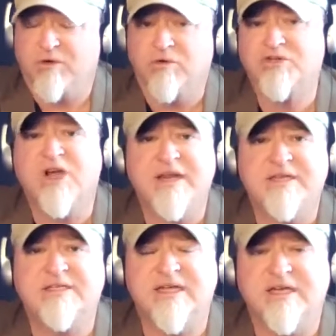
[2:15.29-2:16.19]
or
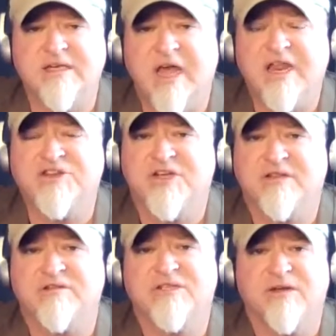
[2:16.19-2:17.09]
chinese technology
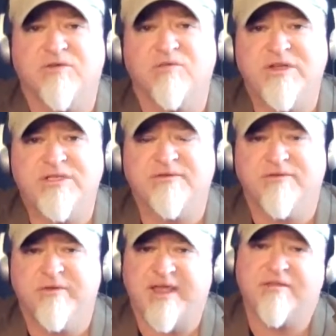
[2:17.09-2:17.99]
and there's several reasons
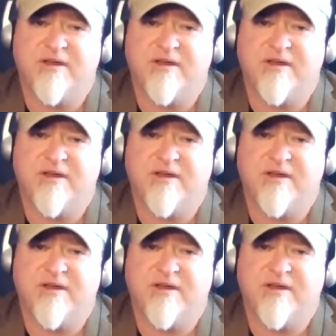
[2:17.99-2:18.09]
for that